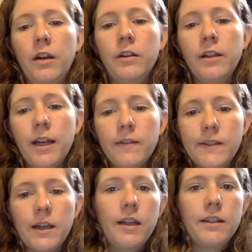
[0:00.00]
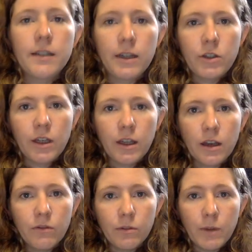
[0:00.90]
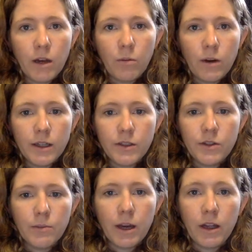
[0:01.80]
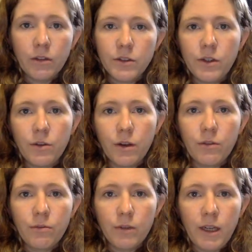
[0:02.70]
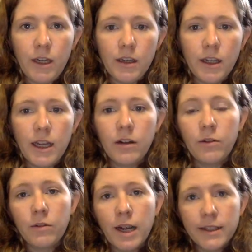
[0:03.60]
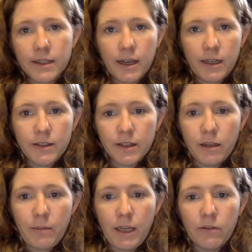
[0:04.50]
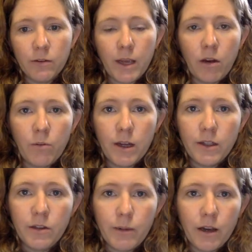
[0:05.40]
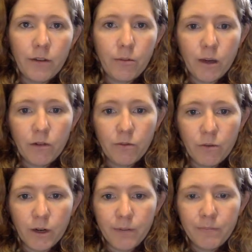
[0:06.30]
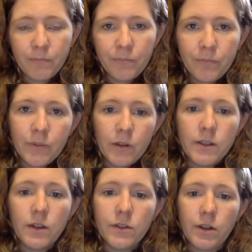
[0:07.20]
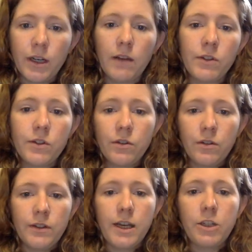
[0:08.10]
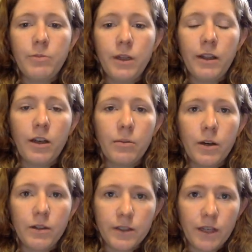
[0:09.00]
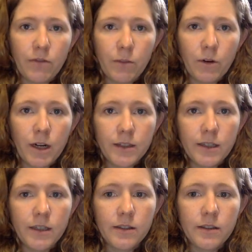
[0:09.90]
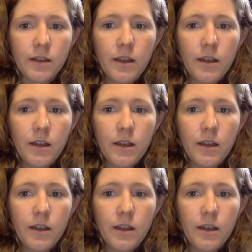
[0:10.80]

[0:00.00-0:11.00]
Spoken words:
on the left side it's actually going to come from L1 to about L2, L3, and on the right side it's going to be from L1 to about L3, L4. It's also going to have a sternal attachment on the inner part of the xiphoid process.